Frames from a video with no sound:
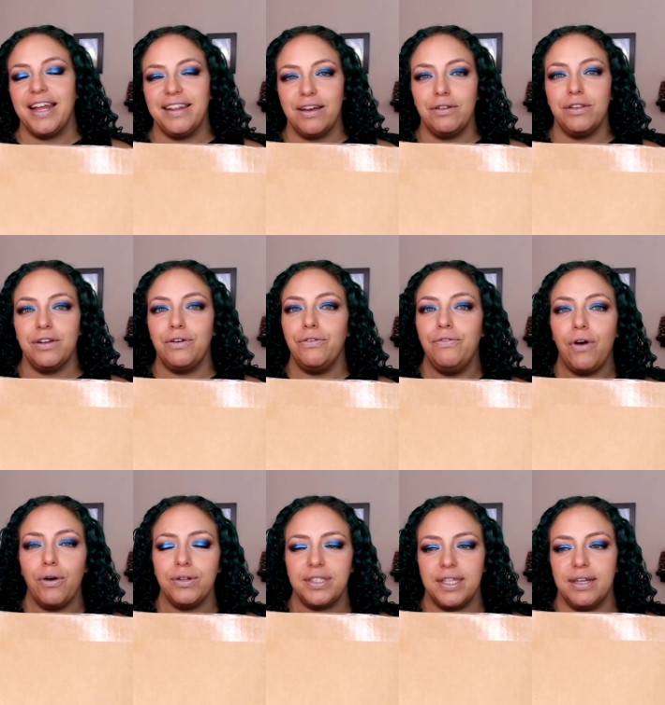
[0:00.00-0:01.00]
in their little
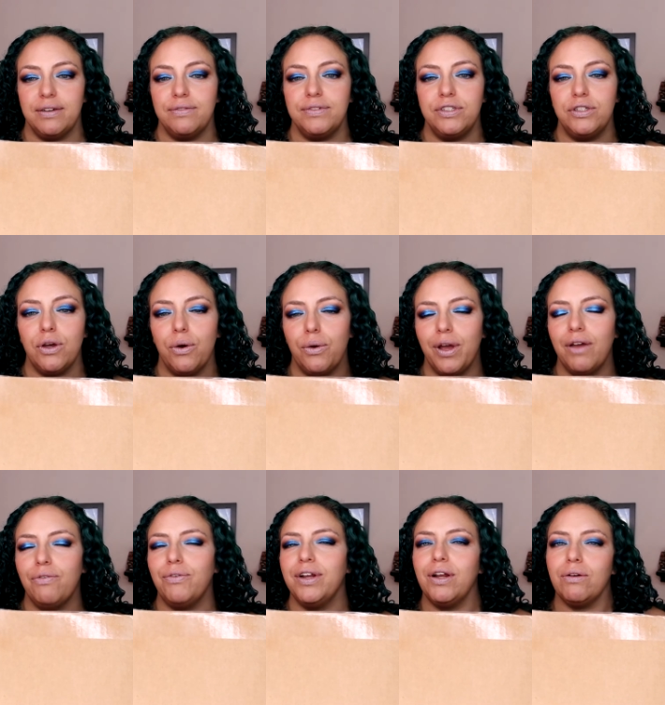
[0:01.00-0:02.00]
votives. So
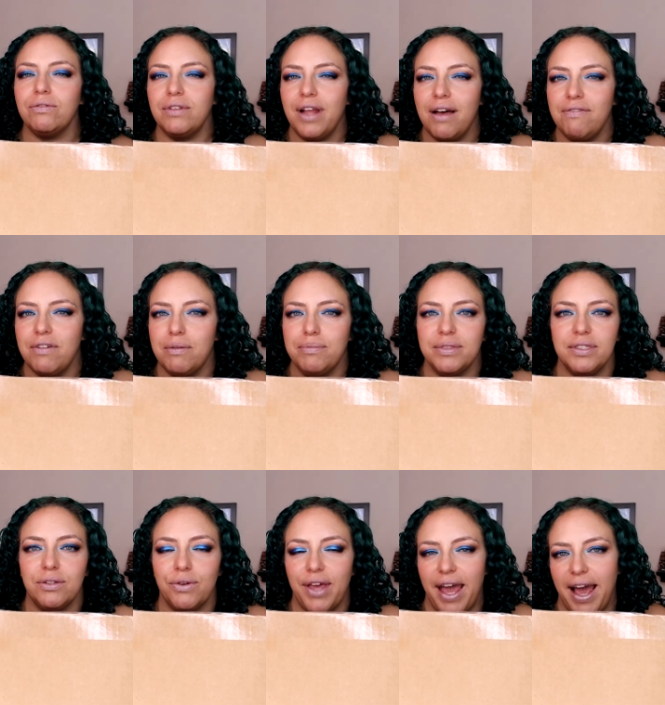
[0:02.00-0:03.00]
if we don't love them, it's
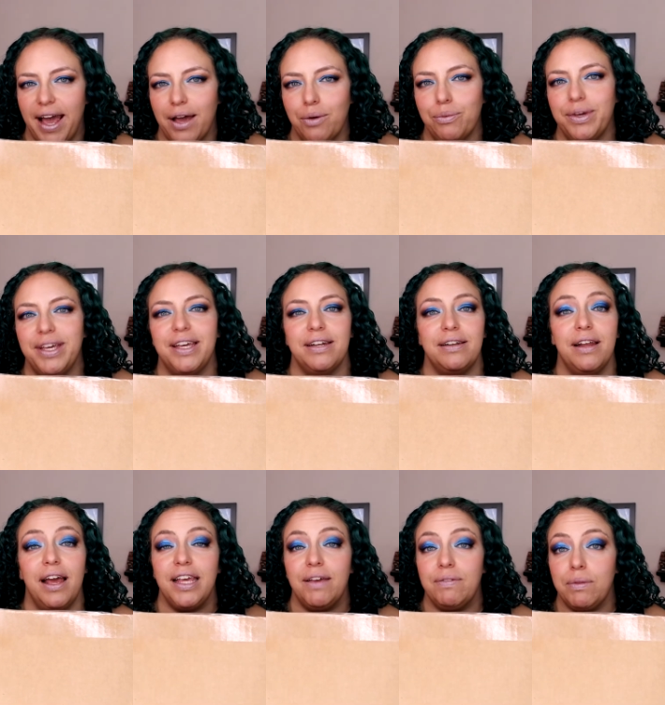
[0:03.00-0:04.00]
okay. We can
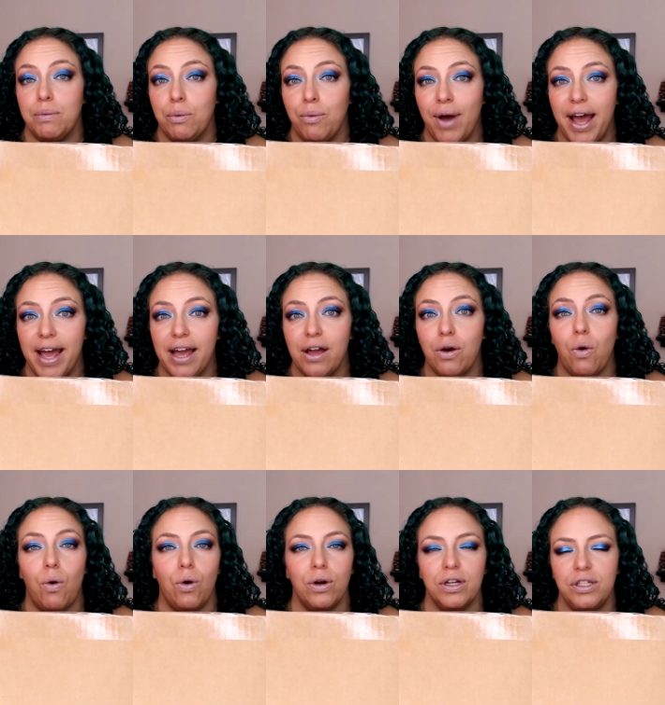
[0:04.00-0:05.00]
give them away
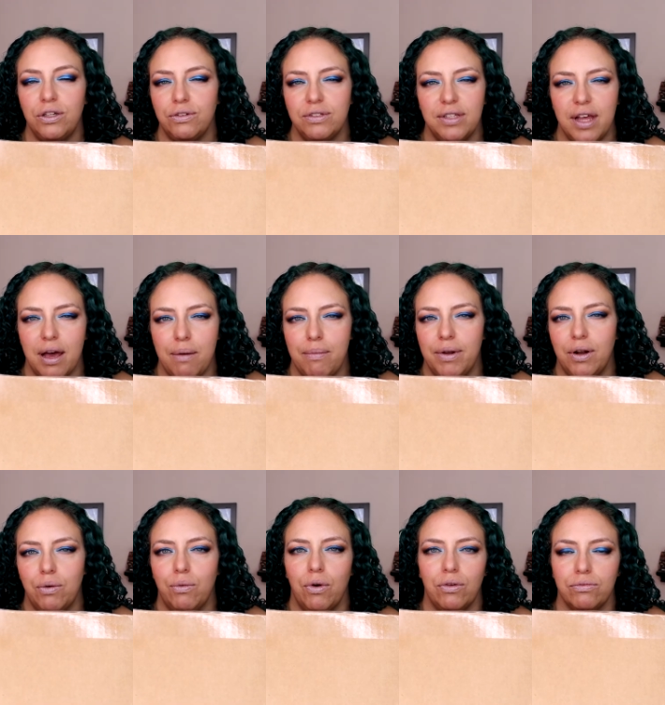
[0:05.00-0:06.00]
or use them and
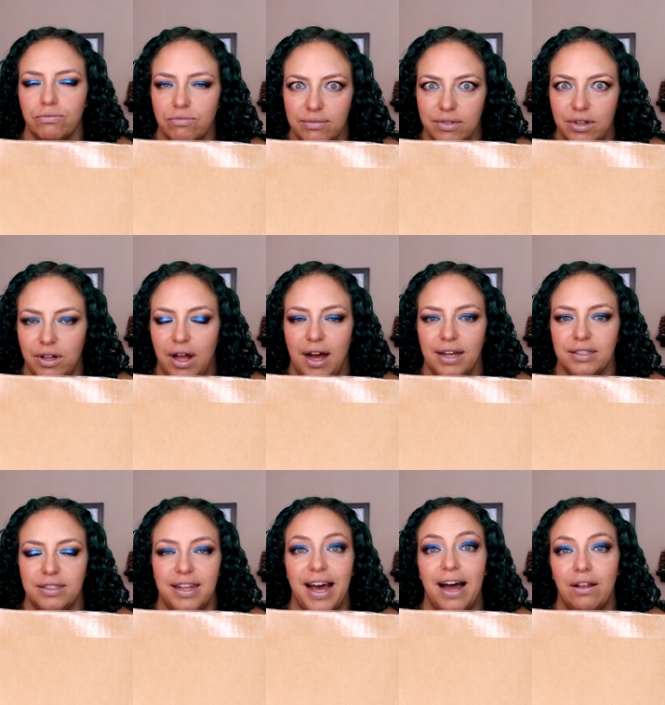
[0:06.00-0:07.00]
it won't
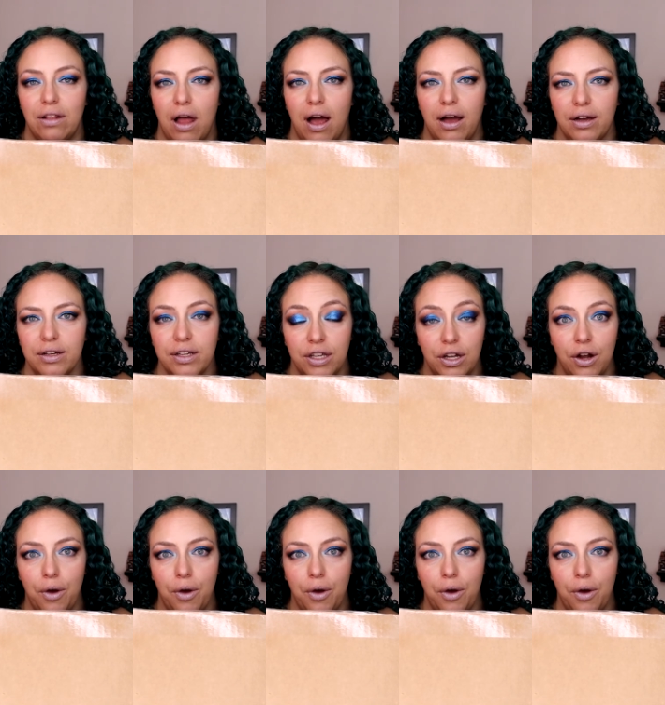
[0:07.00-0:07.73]
last that long, you